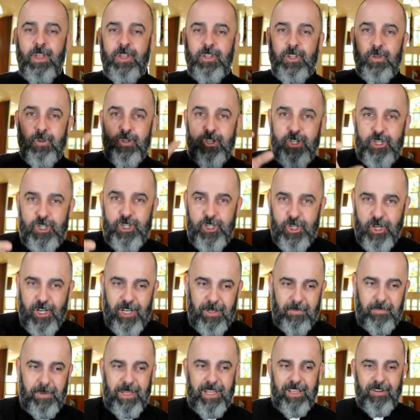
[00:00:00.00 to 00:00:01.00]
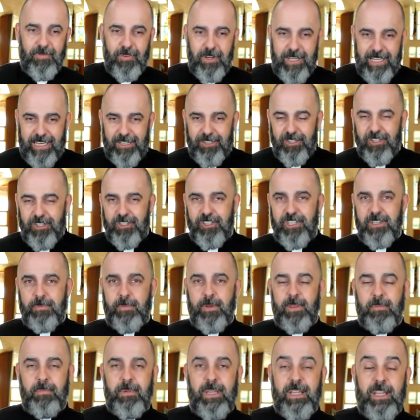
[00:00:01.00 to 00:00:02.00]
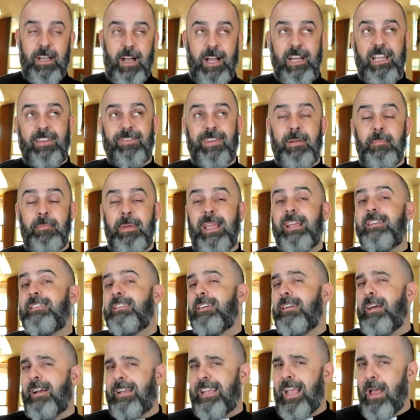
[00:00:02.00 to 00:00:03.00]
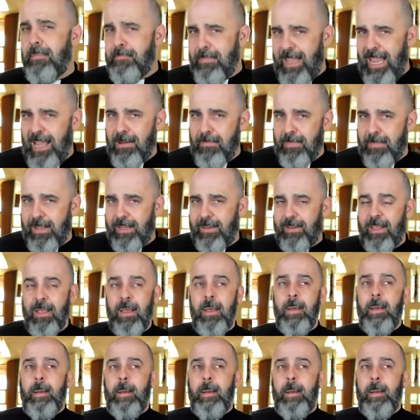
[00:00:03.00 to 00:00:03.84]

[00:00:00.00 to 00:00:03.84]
You should be in relationship with me. God even makes a commandment.